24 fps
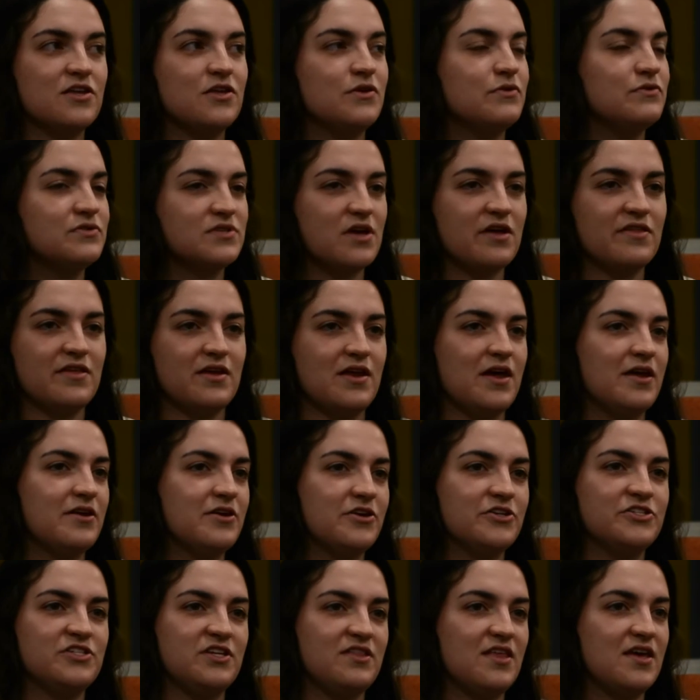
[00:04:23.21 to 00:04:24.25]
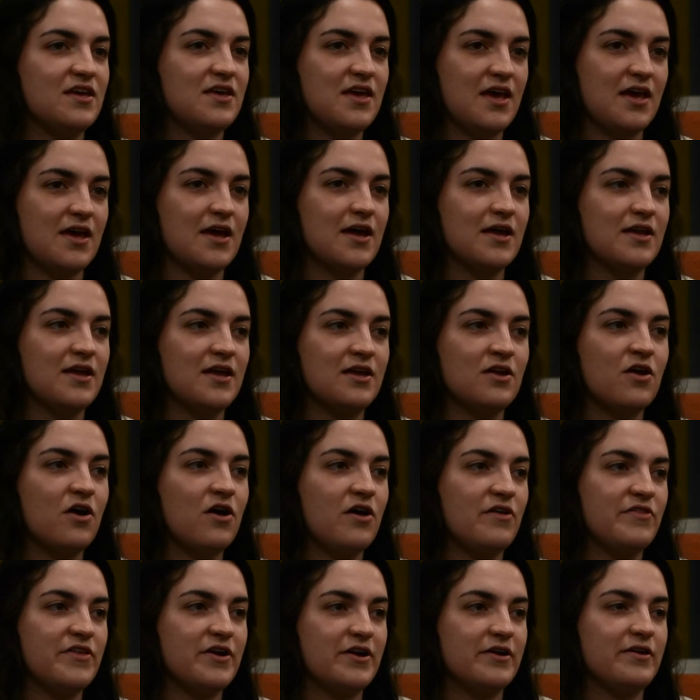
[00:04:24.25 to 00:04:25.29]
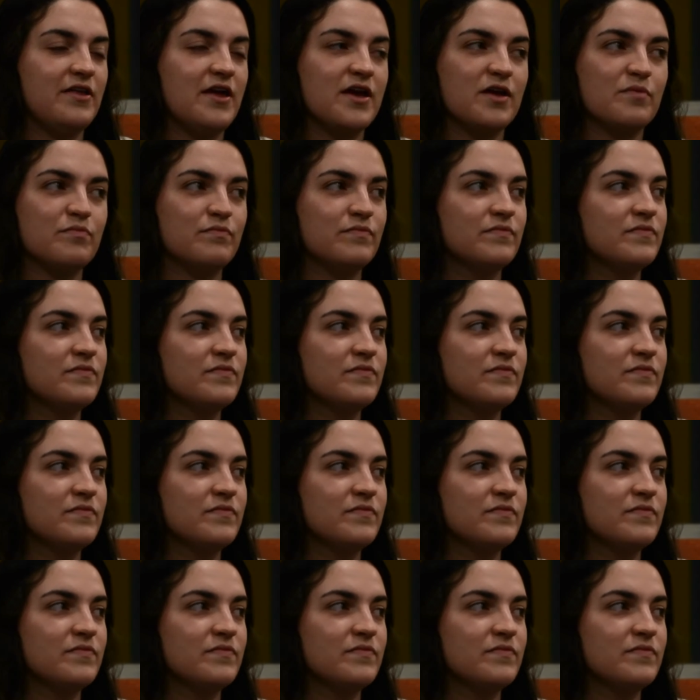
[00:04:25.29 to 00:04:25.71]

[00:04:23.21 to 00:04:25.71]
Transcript: use all the energy they can and all their, like,